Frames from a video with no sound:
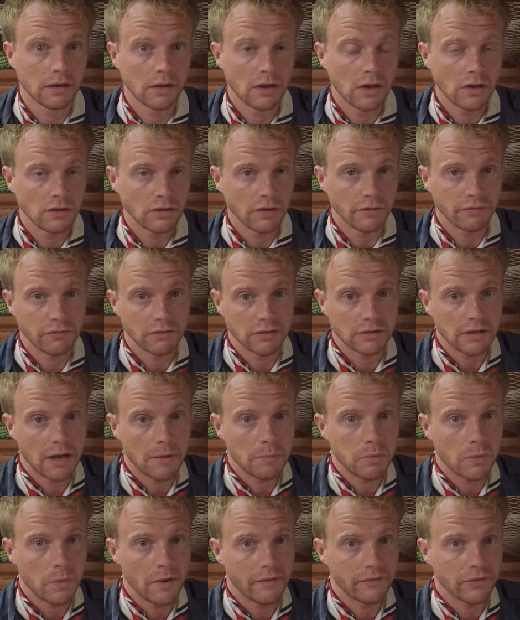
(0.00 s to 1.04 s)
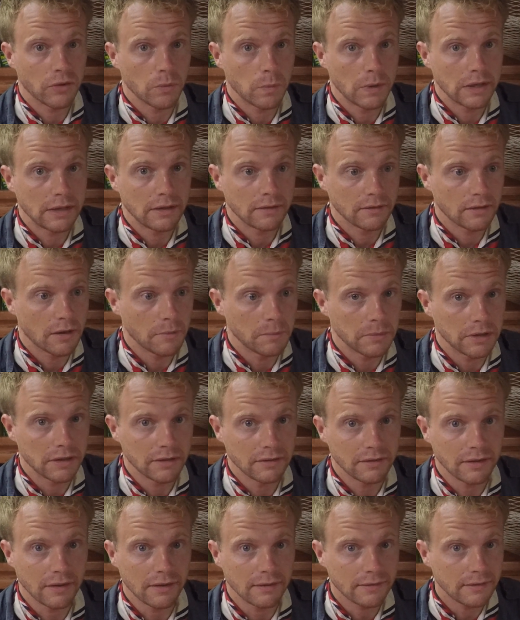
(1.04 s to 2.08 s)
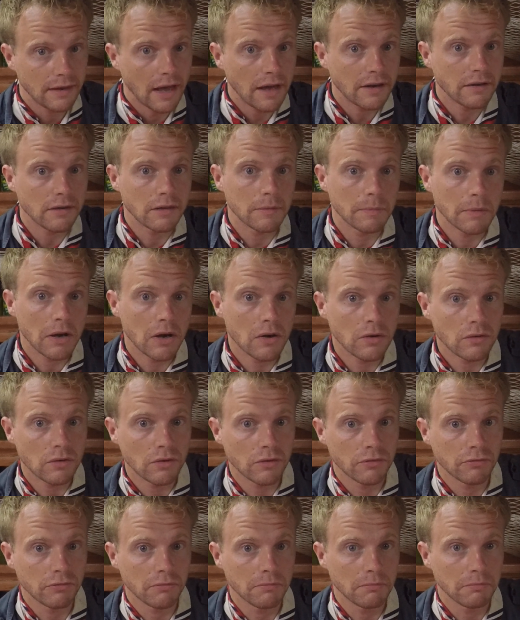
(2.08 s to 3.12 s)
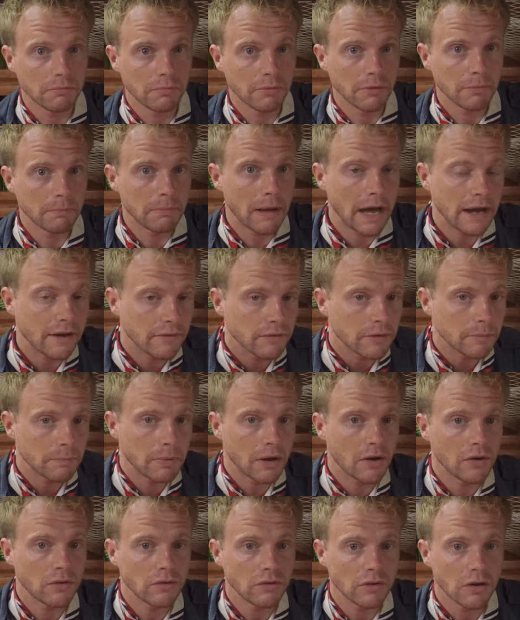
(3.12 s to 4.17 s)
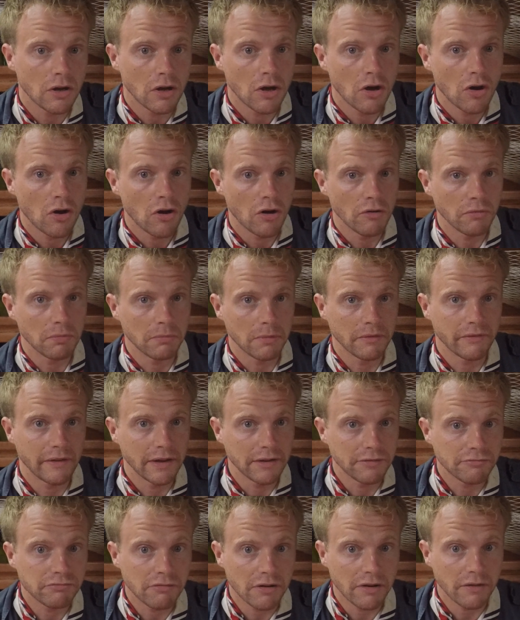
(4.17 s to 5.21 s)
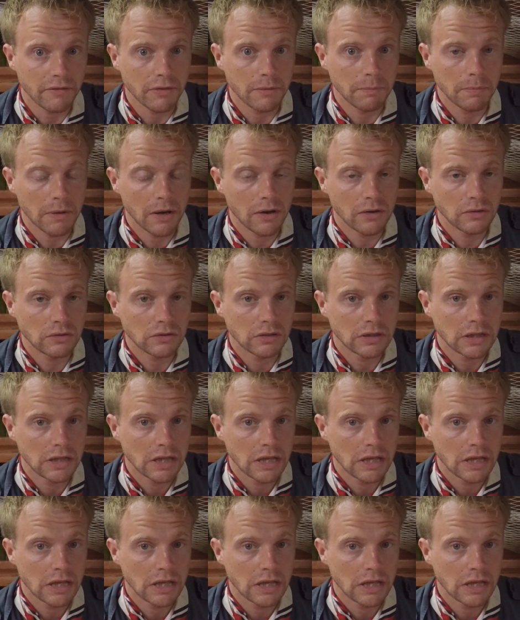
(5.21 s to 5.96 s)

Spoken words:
So for example, whether the wind is coming to the side of the boat or from the back of the boat or from the very front of the boat,